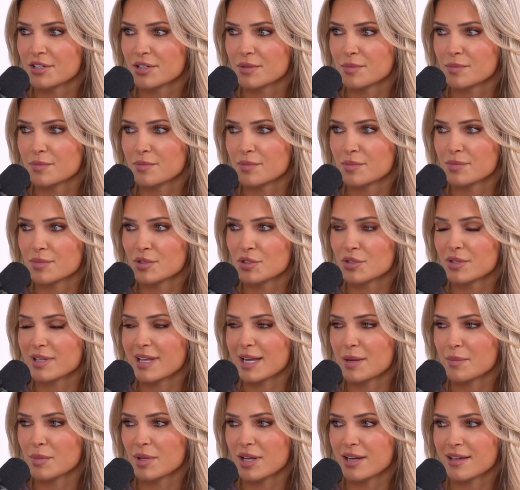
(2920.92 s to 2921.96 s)
your blue
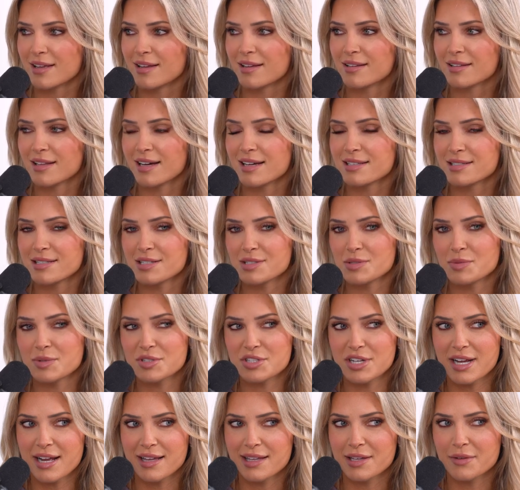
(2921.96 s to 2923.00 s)
light blocking glasses,
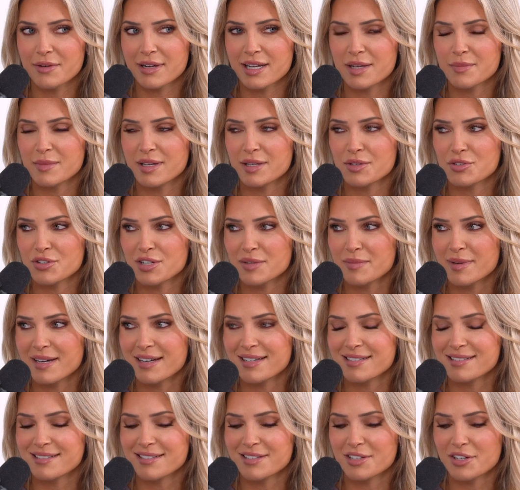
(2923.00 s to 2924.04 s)
which I highly recommend. Dream
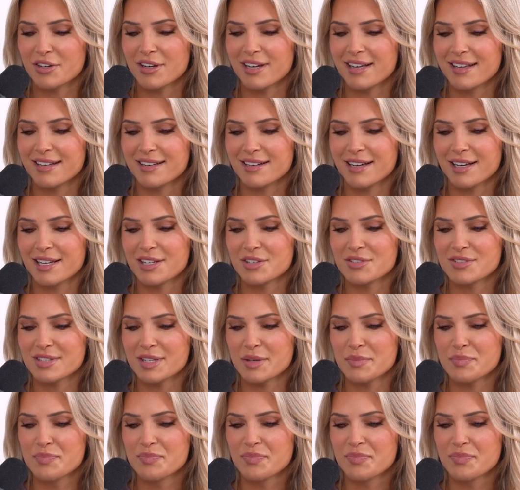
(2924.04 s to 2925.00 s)
has. They're great. I use them.